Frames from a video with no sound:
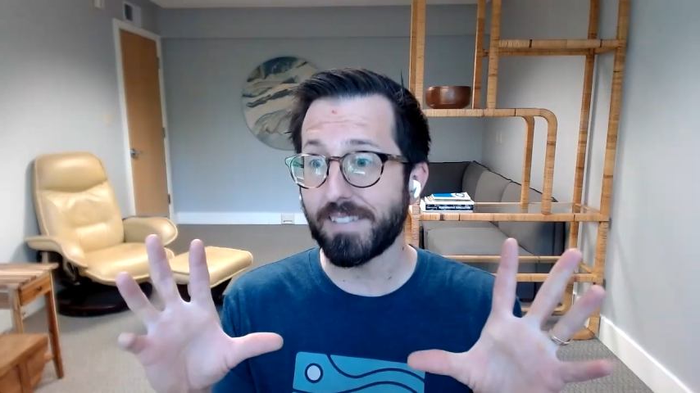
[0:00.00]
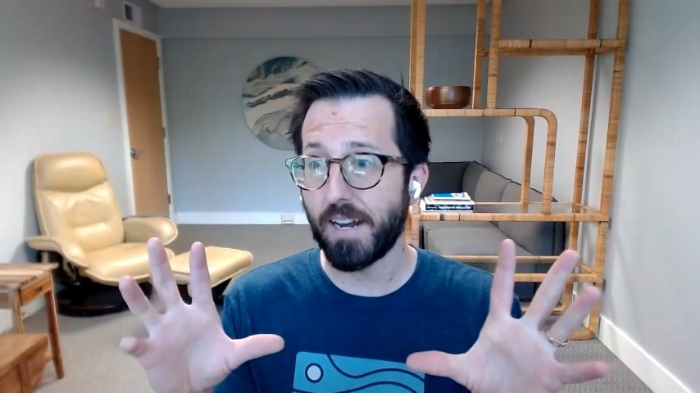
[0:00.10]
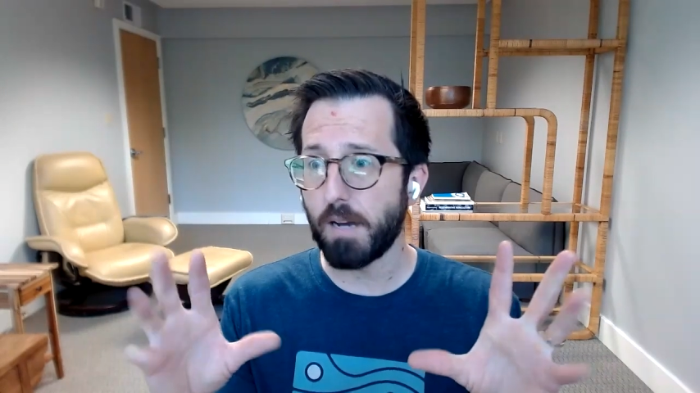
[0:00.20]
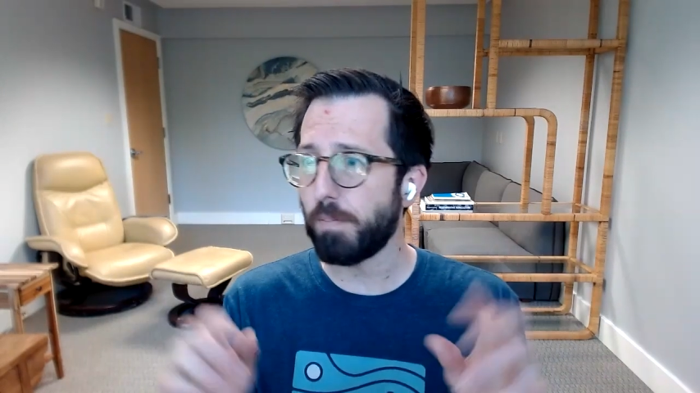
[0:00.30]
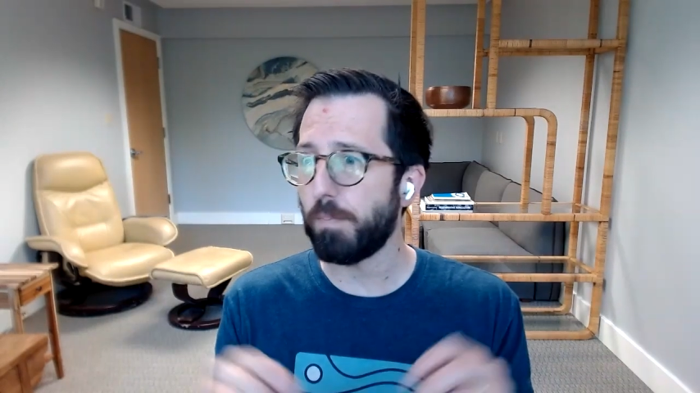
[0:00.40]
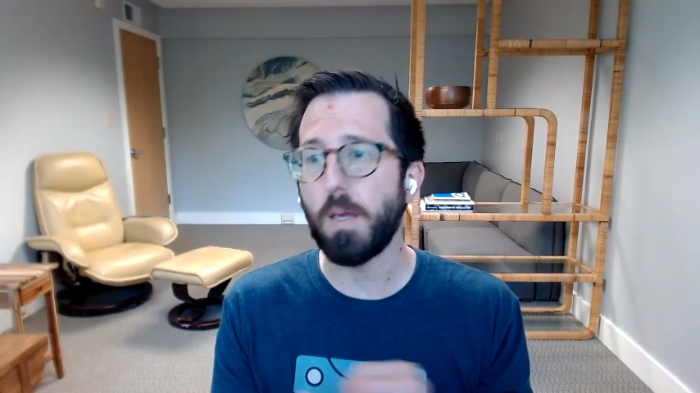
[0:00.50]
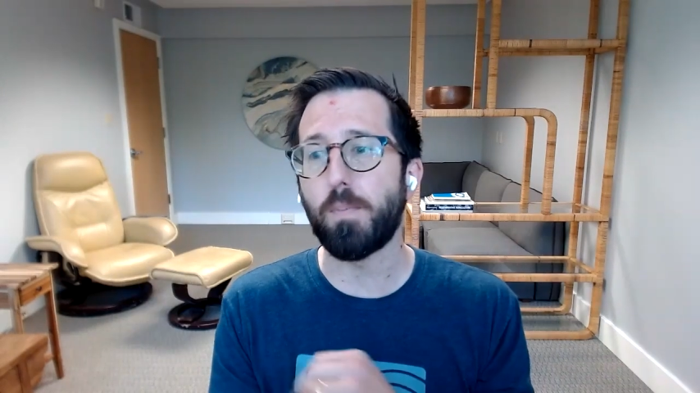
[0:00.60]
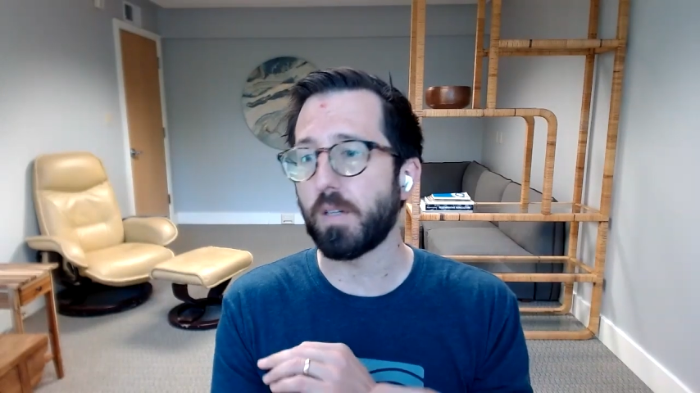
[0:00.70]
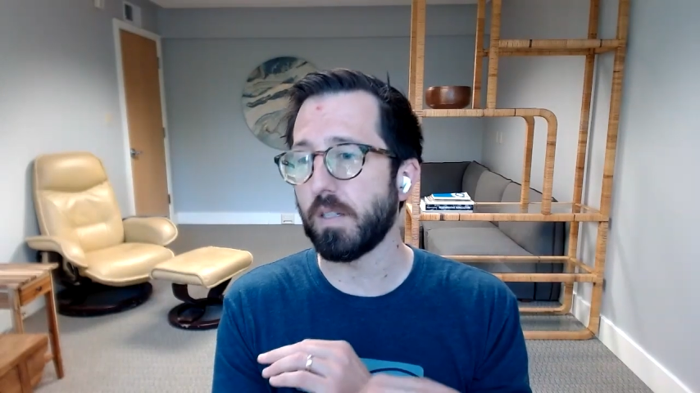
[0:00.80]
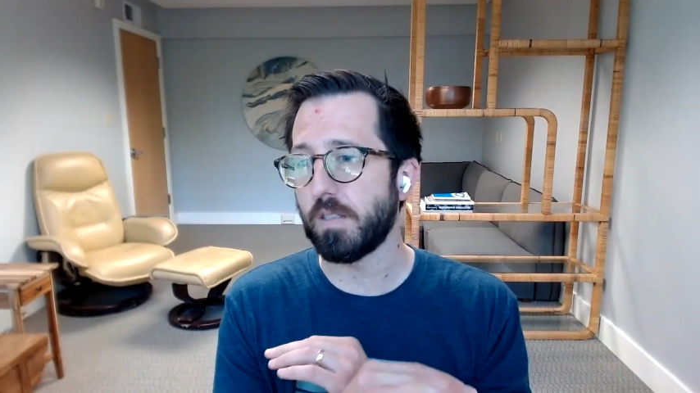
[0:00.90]
from that
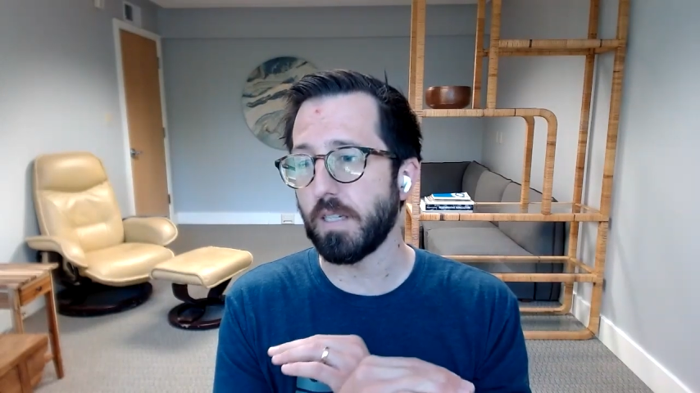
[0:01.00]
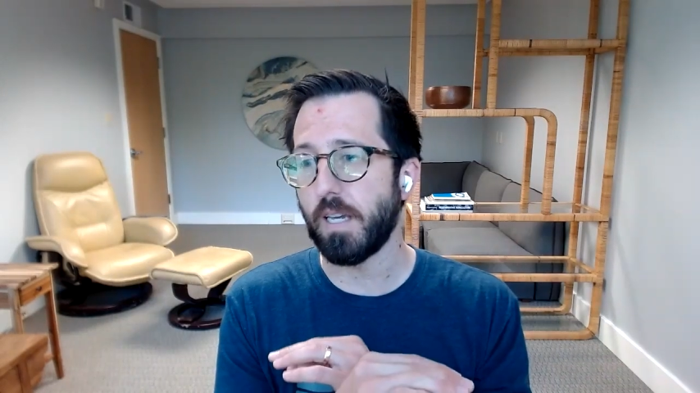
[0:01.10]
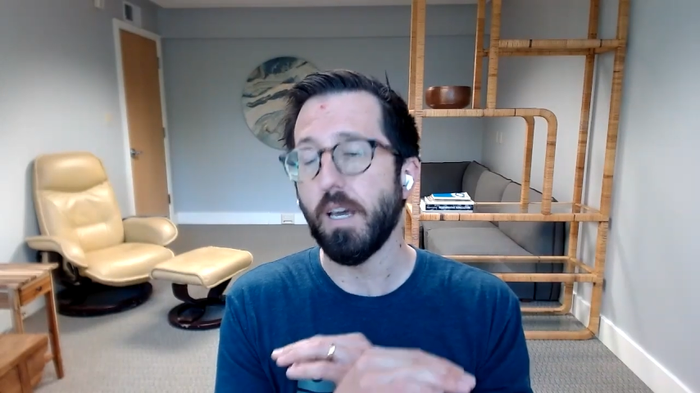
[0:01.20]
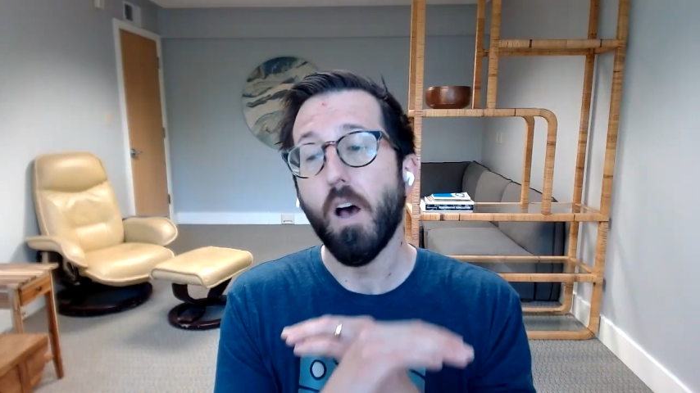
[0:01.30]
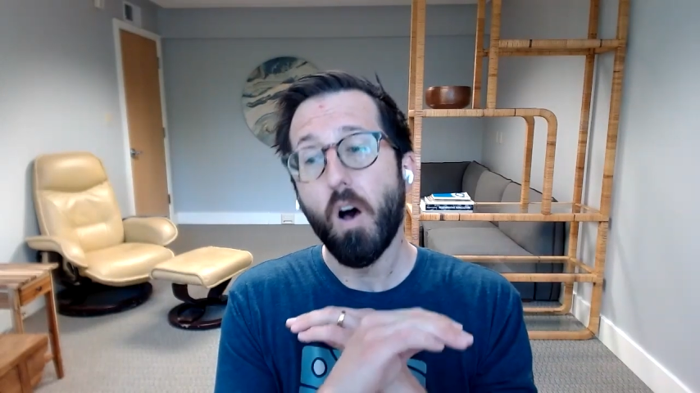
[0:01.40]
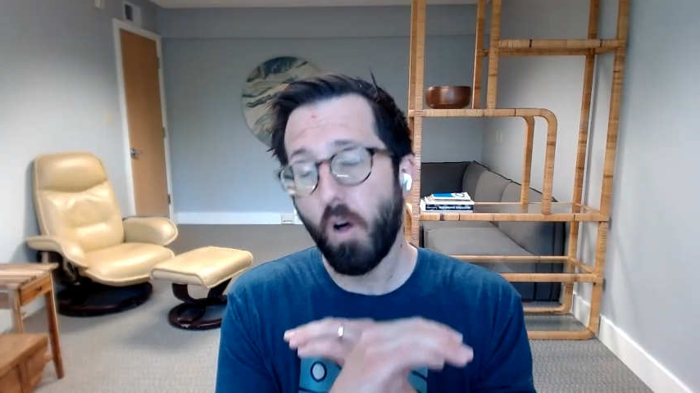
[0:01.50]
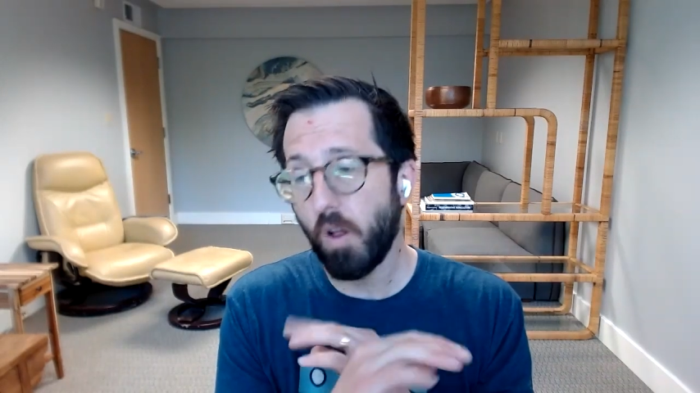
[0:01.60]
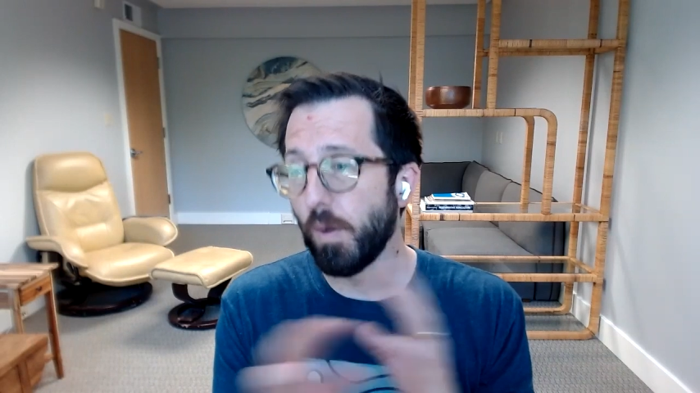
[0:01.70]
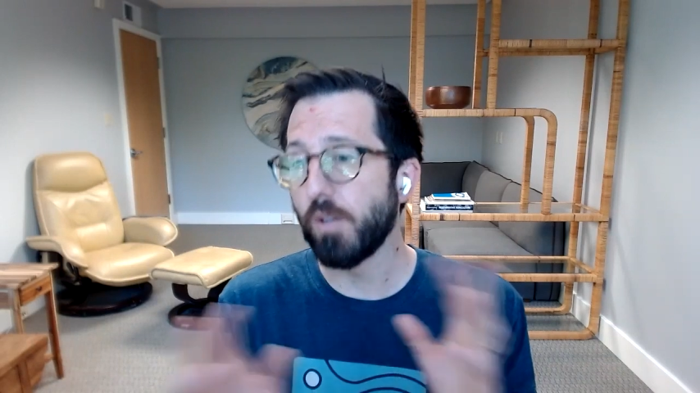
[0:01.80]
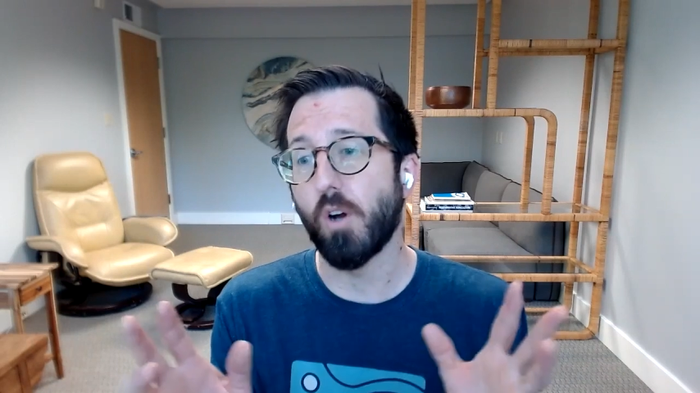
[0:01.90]
setup, people can
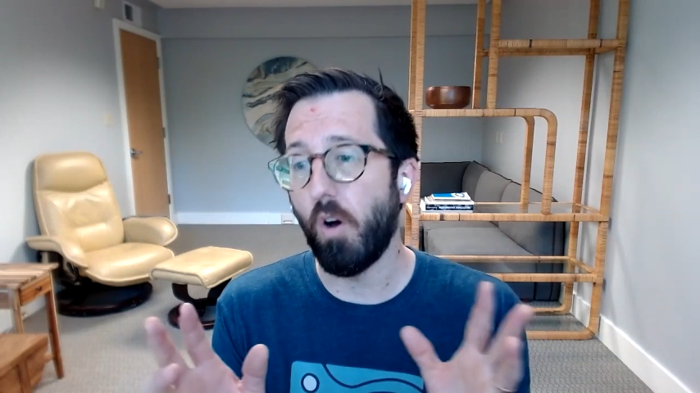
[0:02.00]
see